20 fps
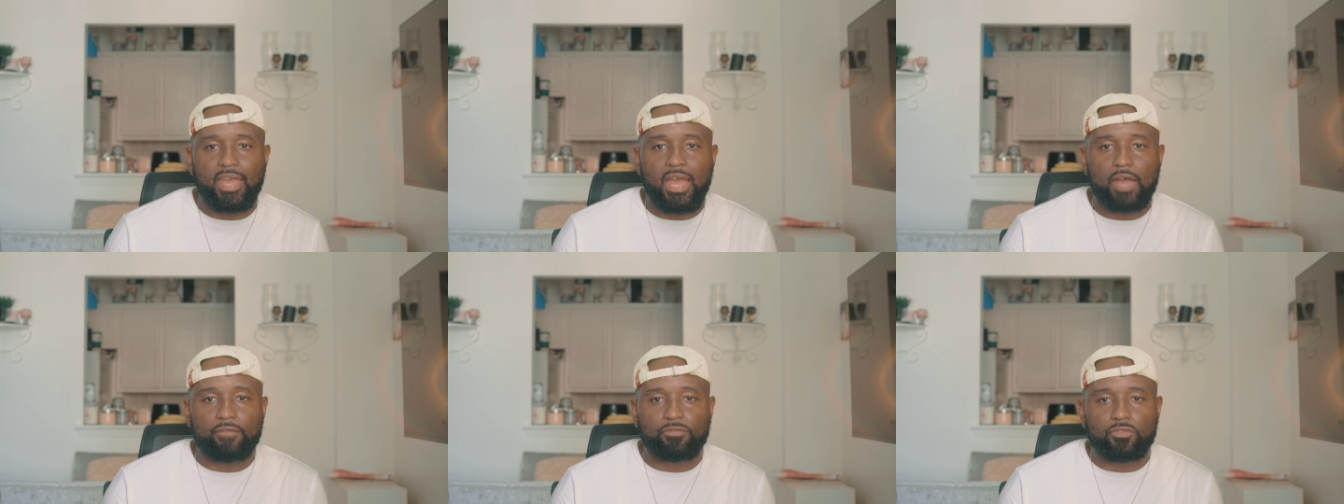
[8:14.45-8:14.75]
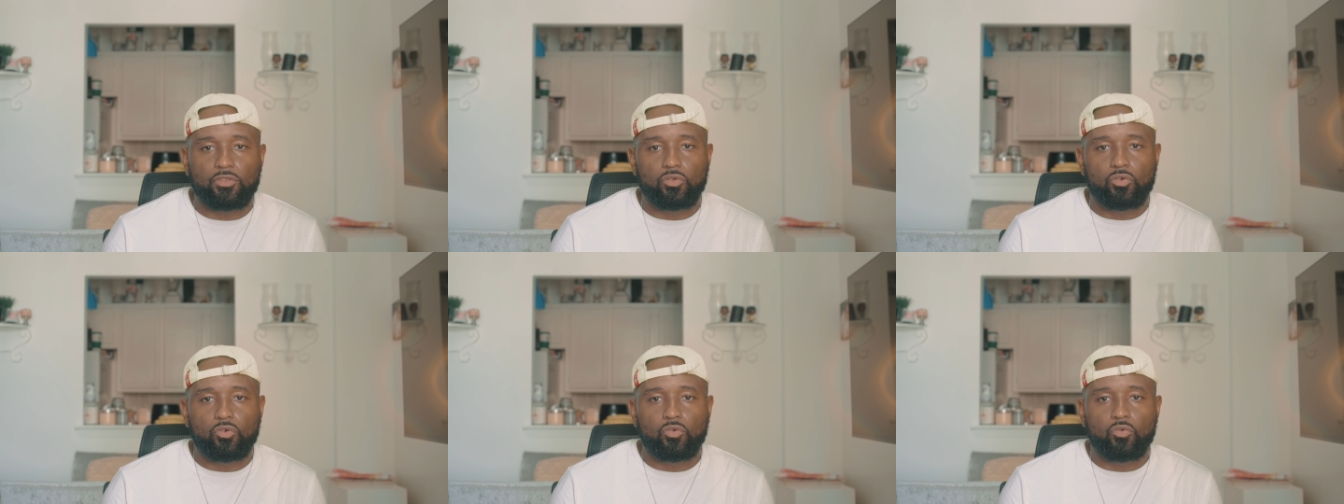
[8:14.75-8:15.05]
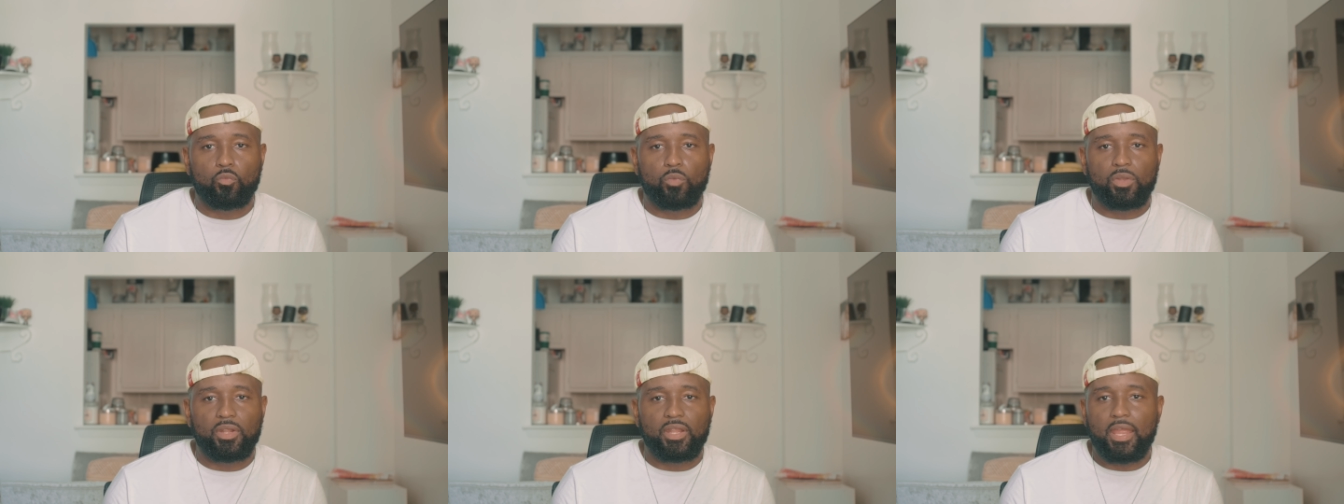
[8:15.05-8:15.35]

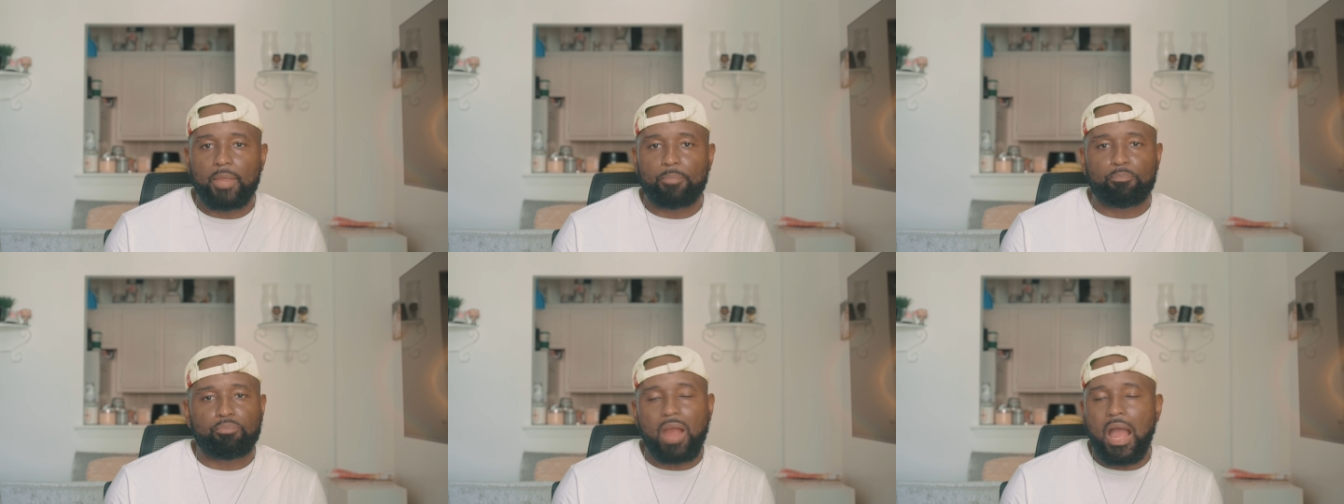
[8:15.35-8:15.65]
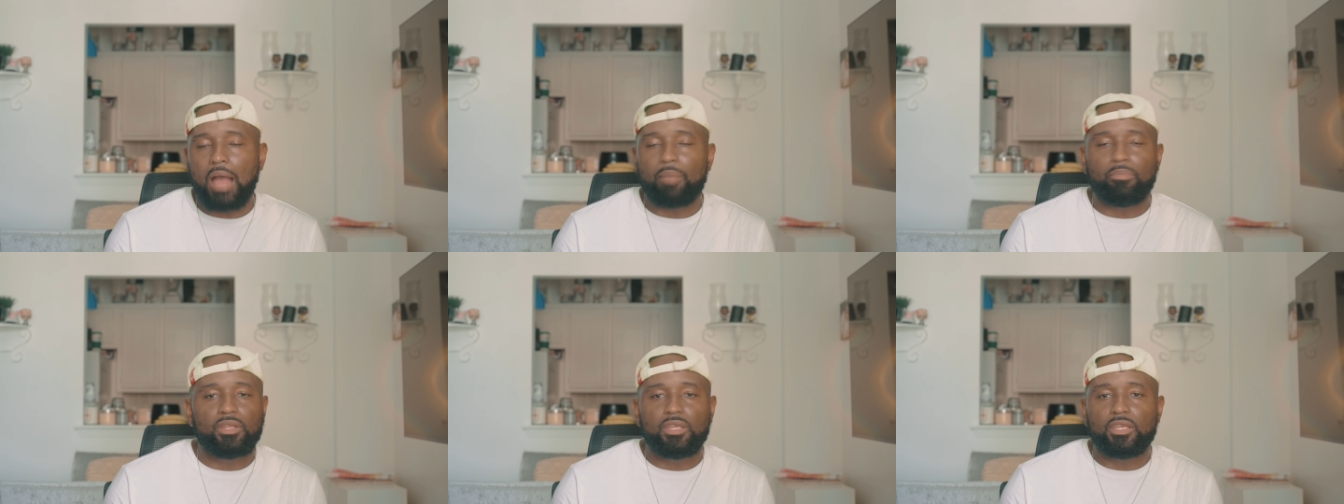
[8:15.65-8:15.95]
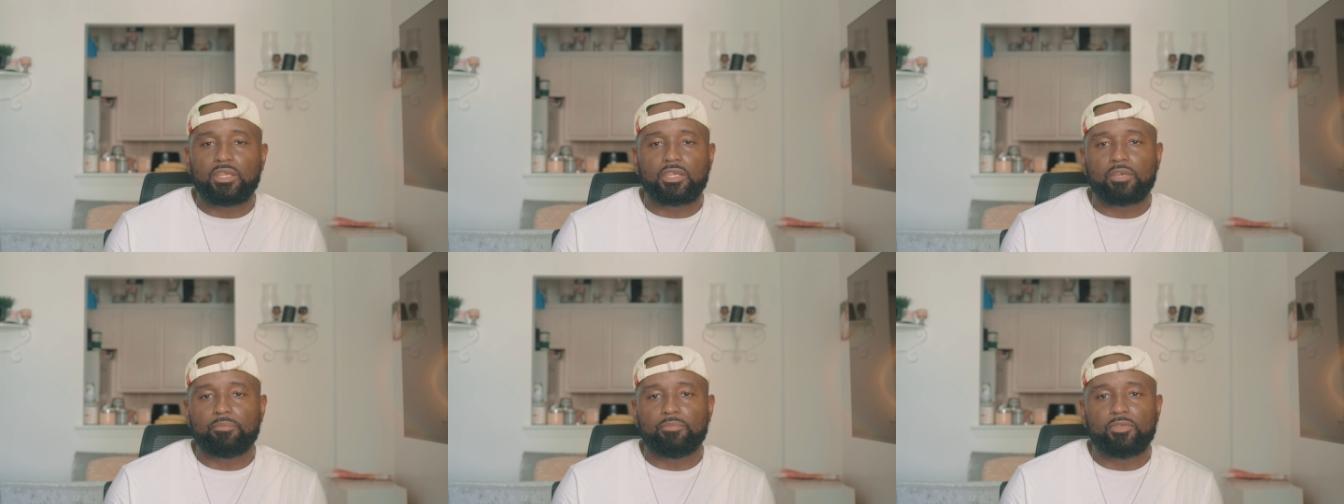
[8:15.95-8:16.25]
afternoon when they
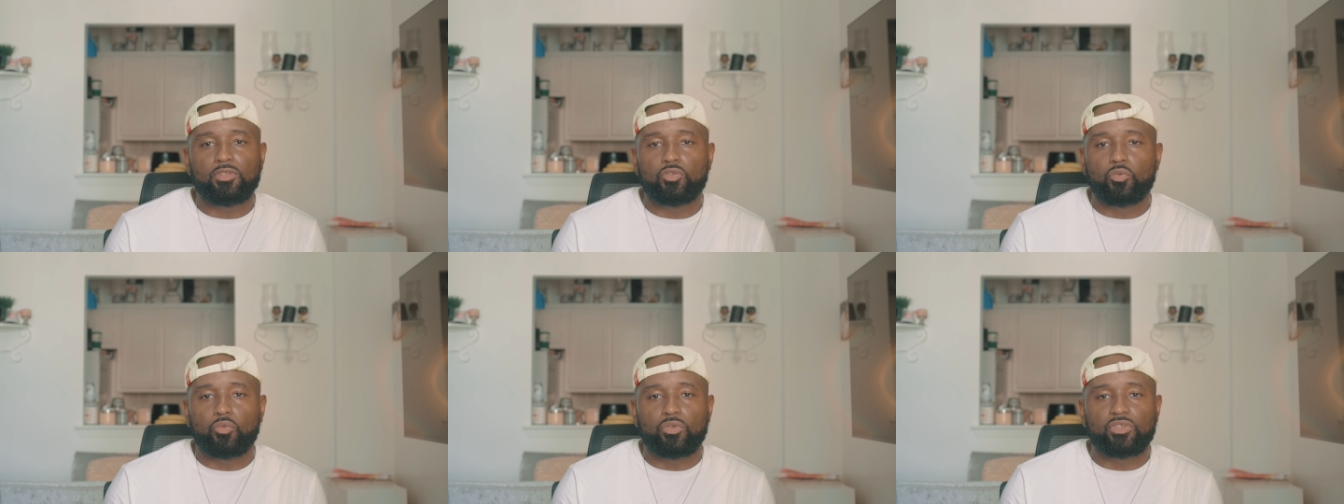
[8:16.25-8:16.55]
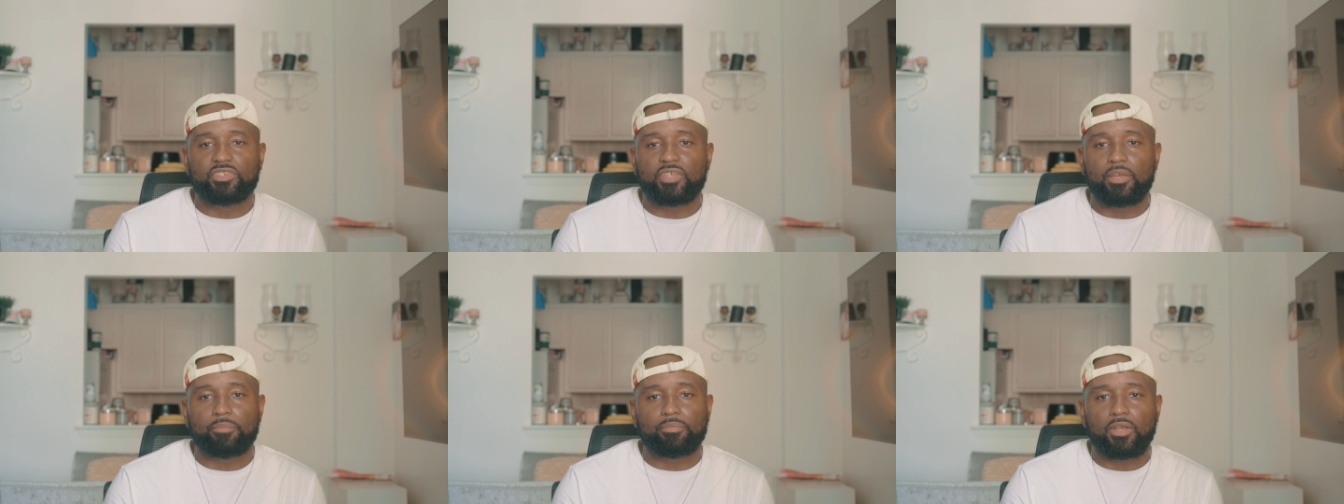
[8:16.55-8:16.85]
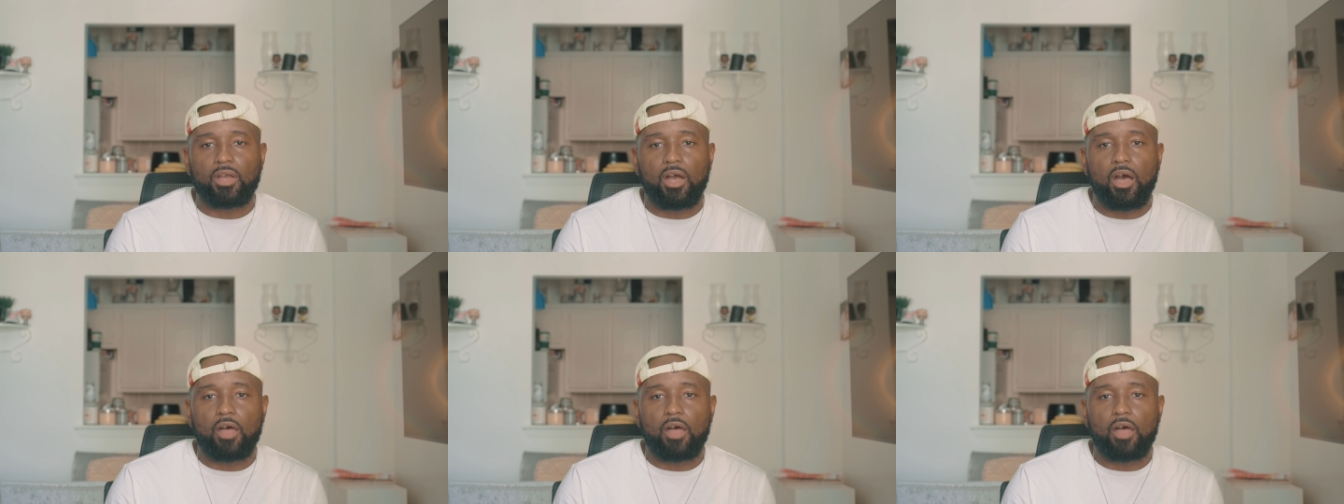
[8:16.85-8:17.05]
probably could be doing something